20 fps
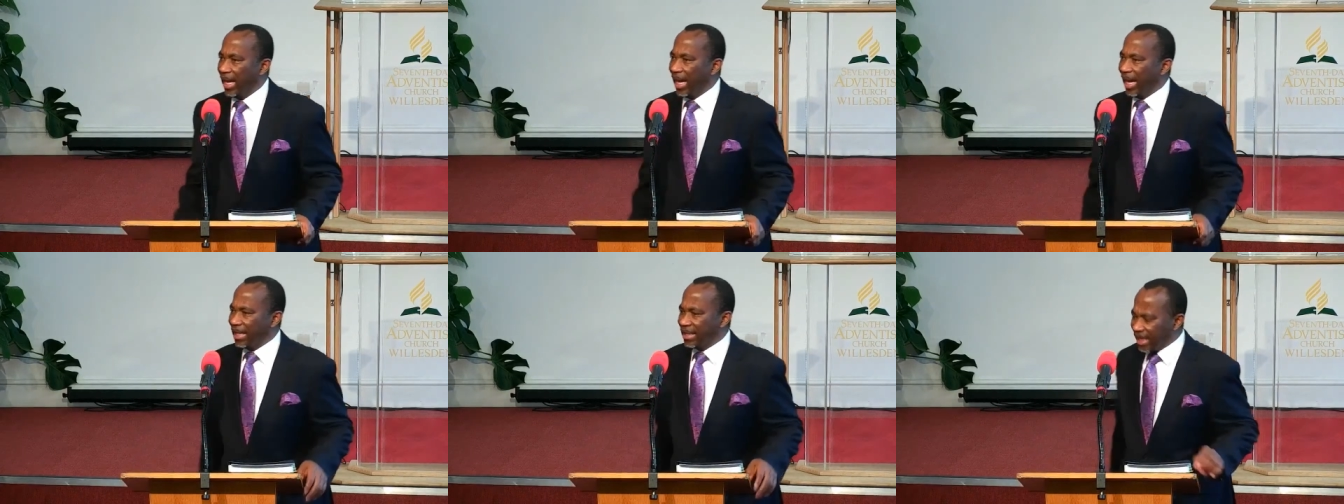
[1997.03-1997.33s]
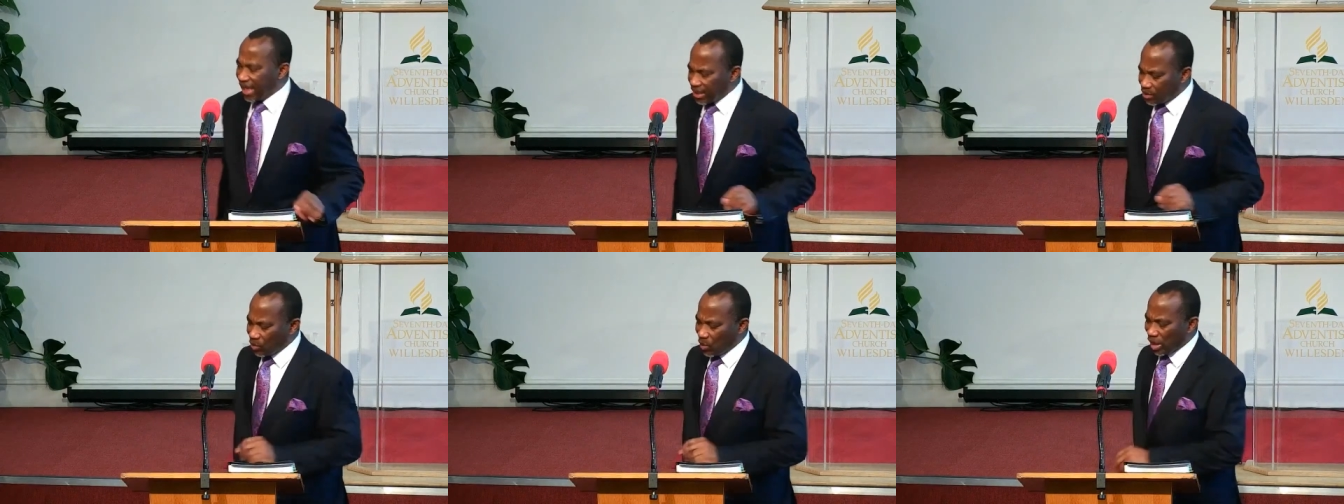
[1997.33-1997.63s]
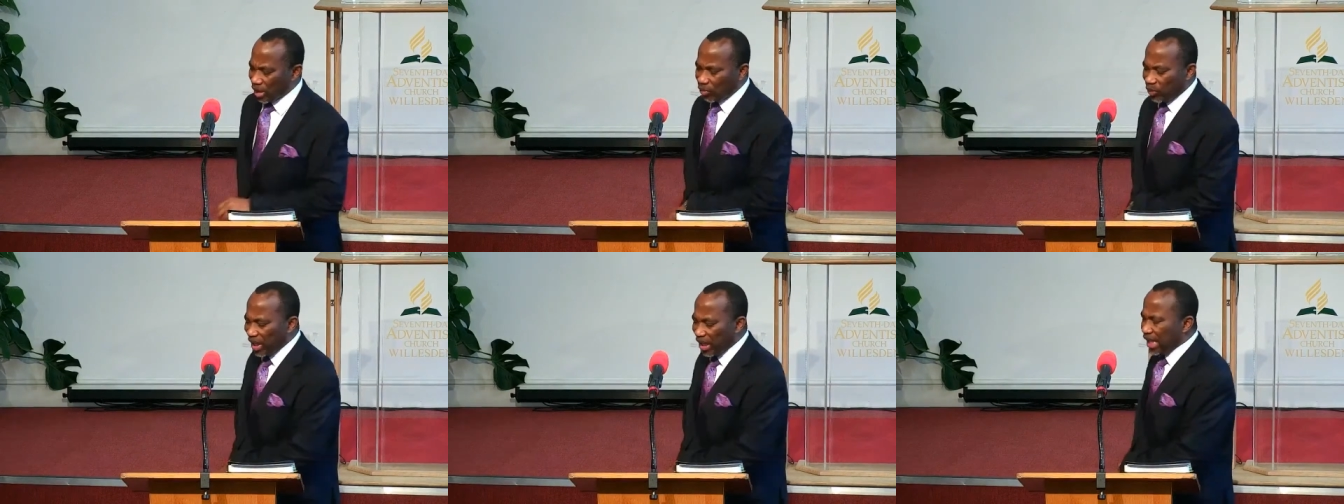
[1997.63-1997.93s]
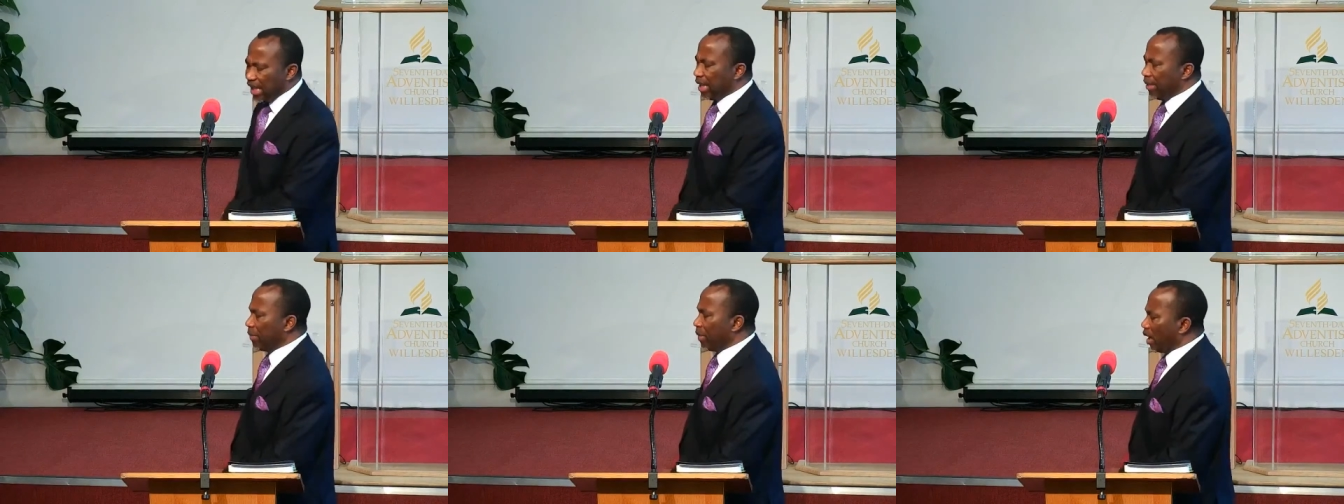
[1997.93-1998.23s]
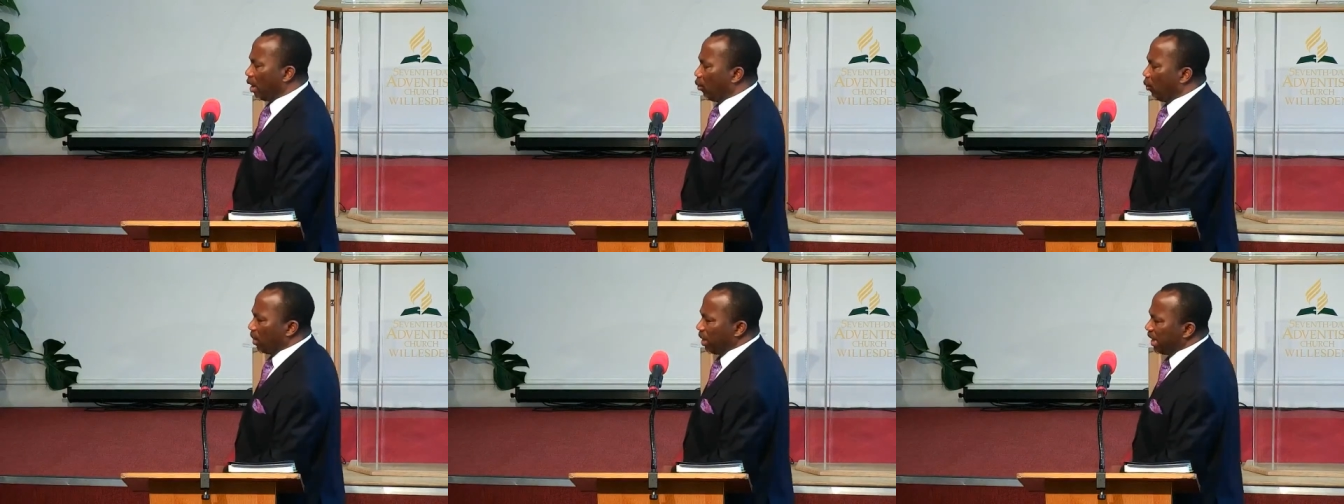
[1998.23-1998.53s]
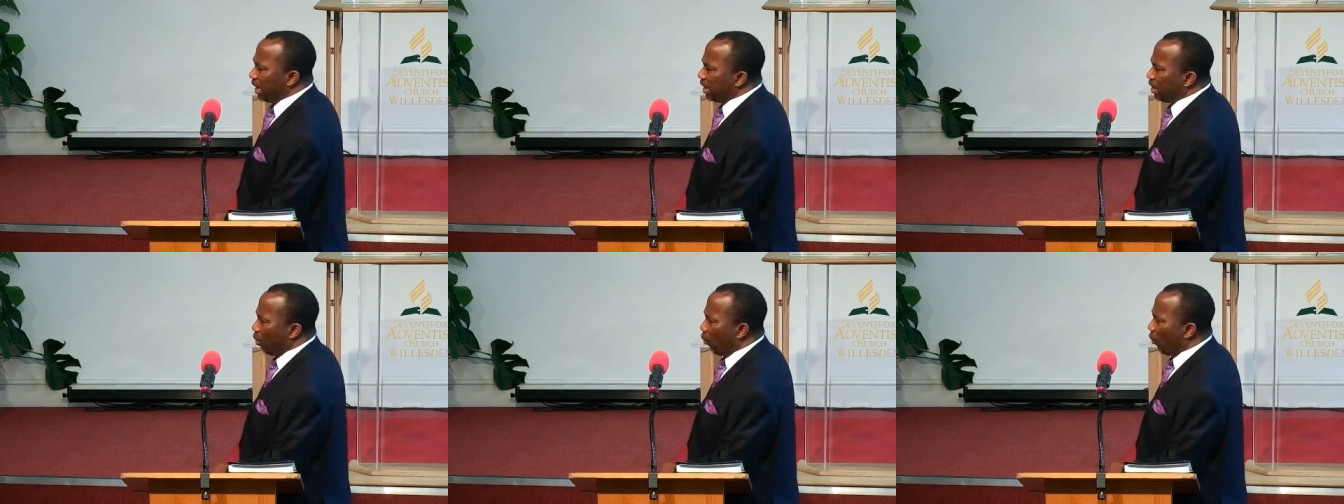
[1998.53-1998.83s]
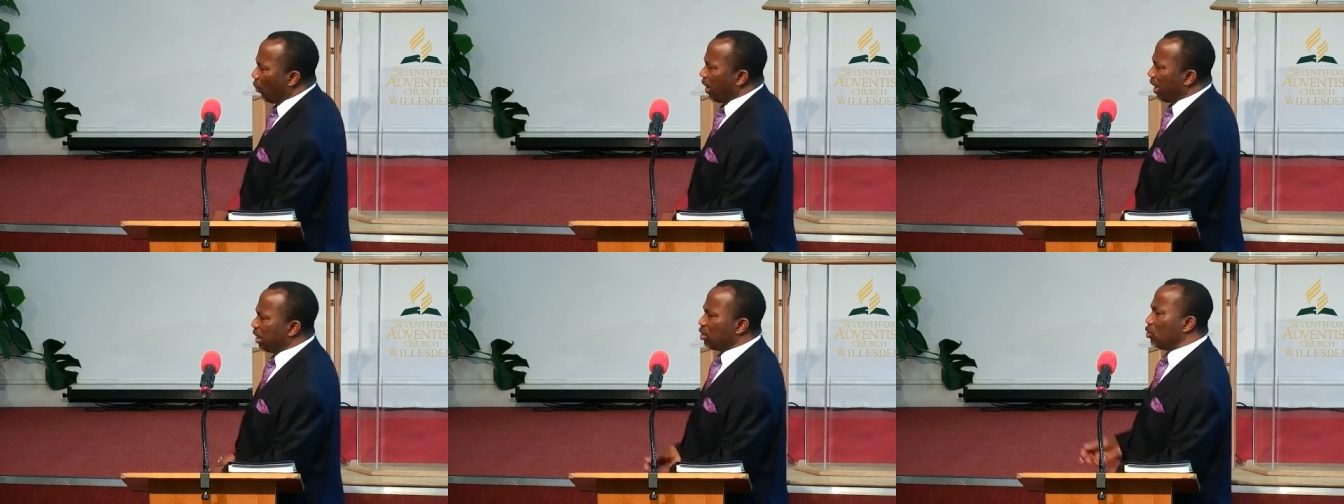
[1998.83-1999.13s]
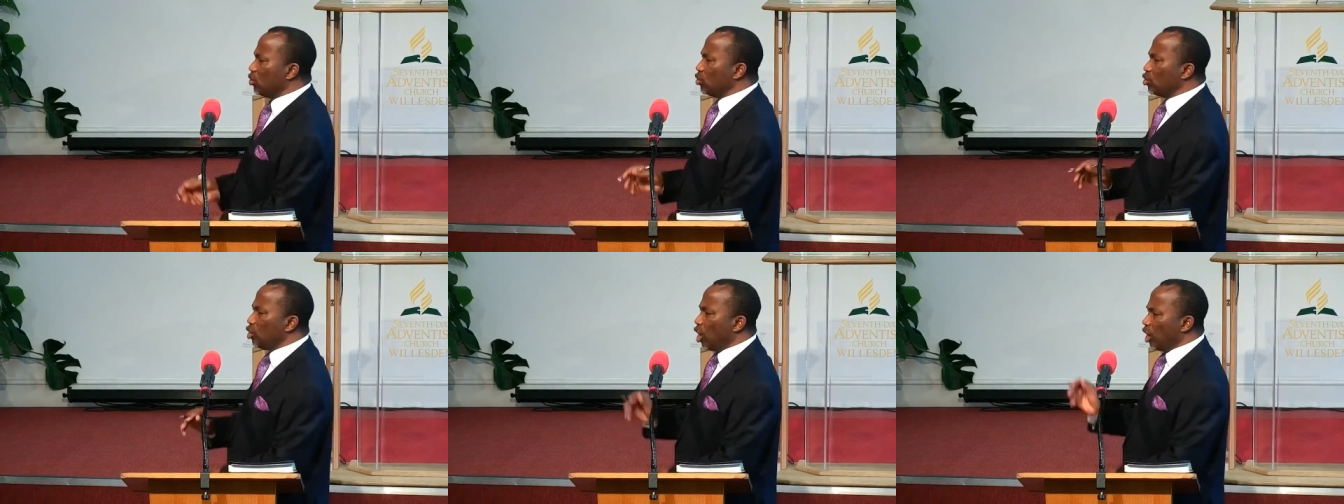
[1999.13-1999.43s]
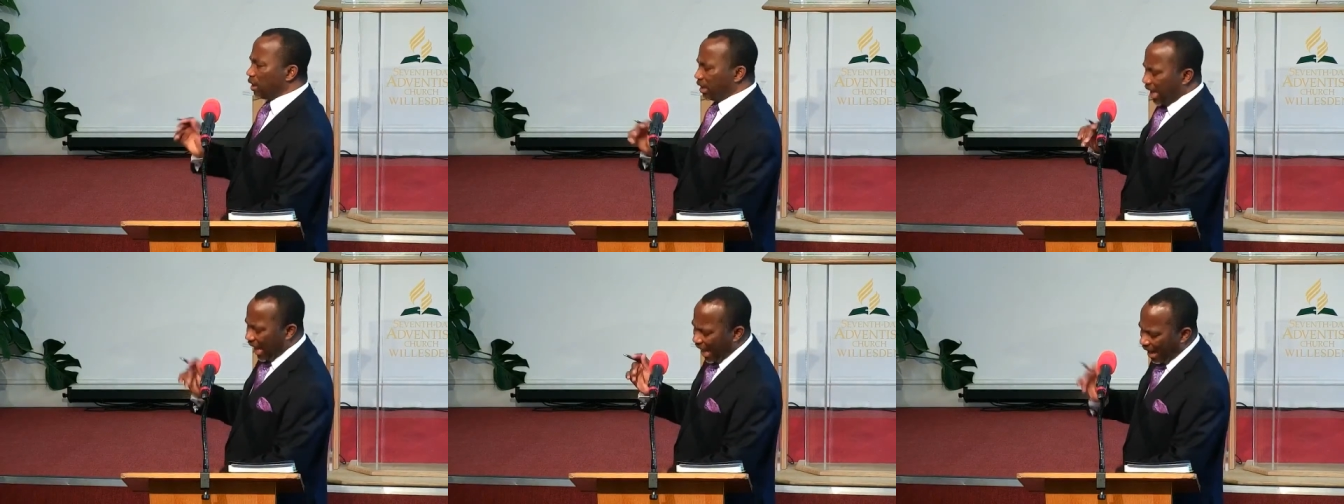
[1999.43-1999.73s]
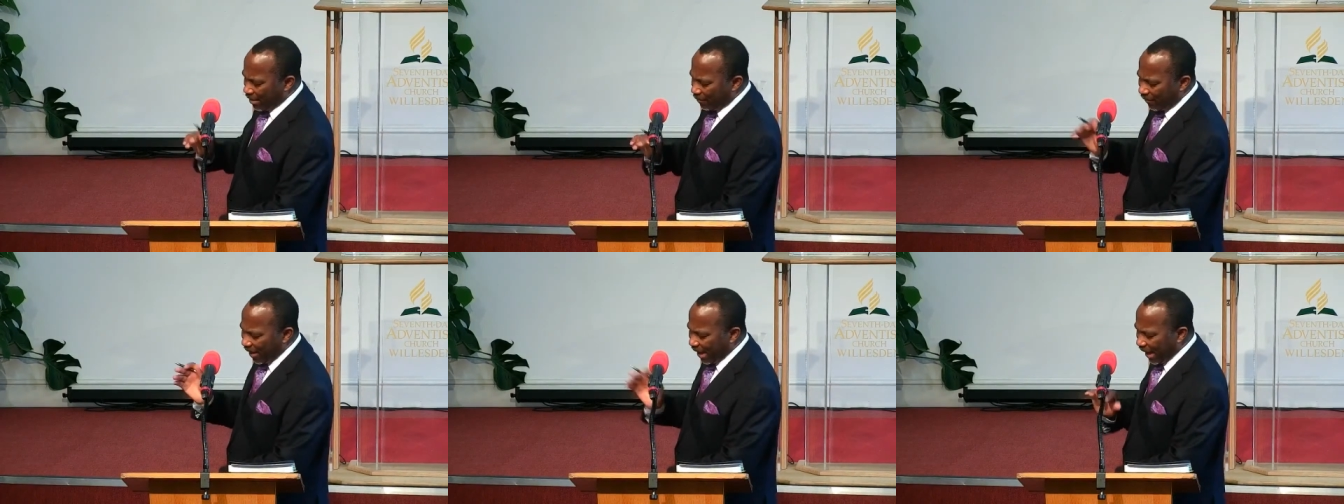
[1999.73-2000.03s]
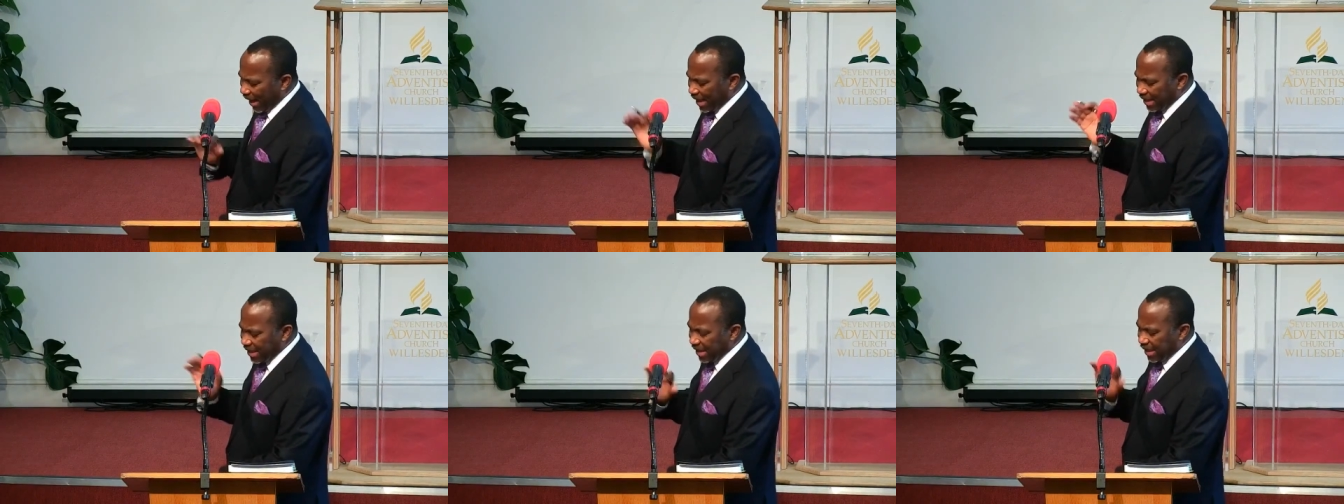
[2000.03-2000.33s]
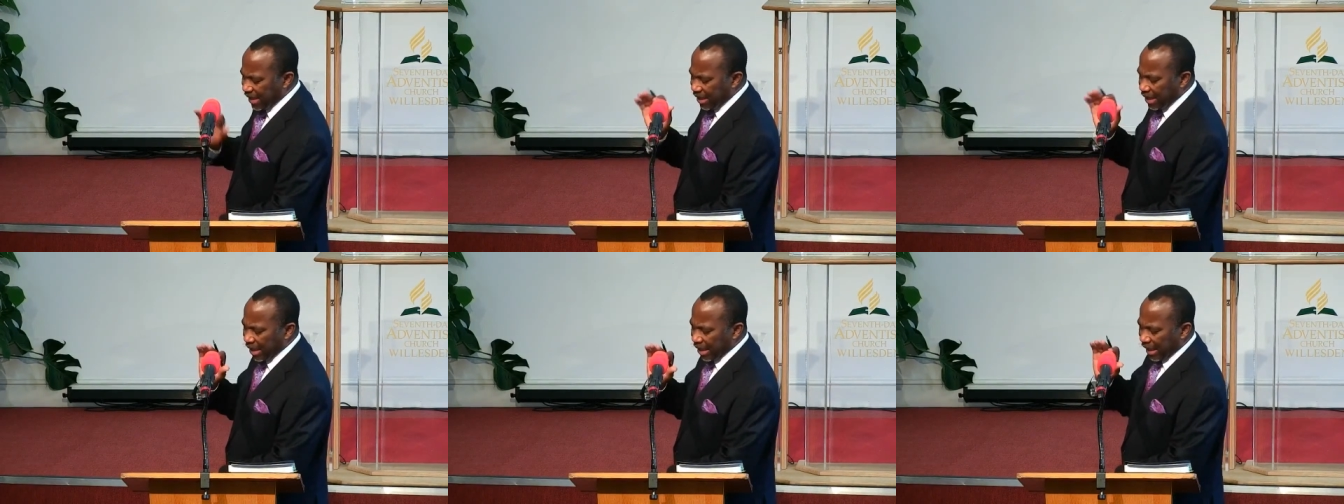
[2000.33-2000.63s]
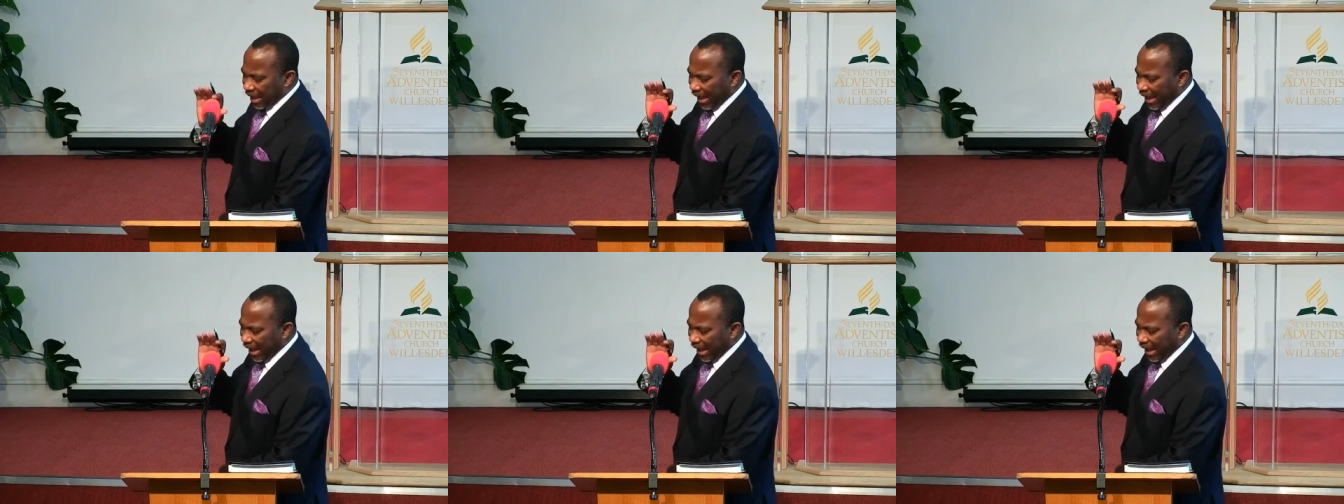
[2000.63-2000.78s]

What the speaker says: And guess what? We do not have any